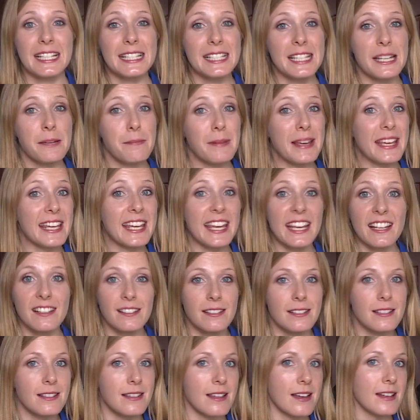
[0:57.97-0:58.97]
T B
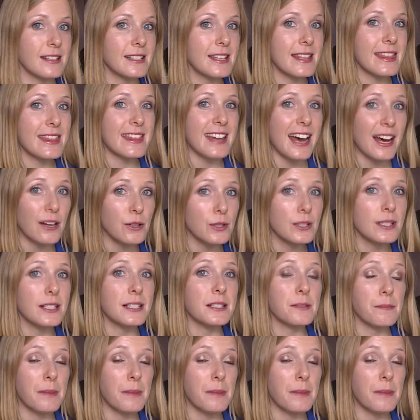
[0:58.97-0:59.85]
kills thirty thousand